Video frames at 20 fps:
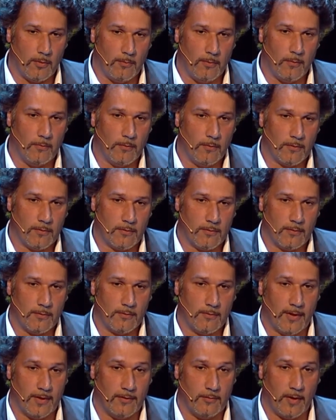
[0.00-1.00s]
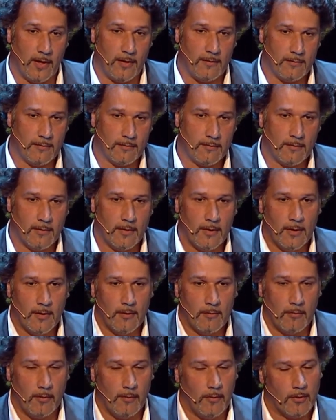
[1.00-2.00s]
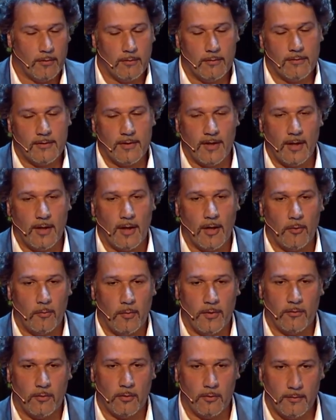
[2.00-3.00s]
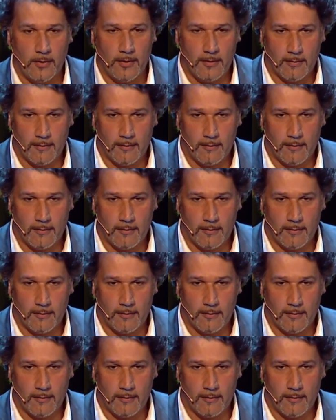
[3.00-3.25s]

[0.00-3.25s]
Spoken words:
was addressed. We'll not say how we solve it.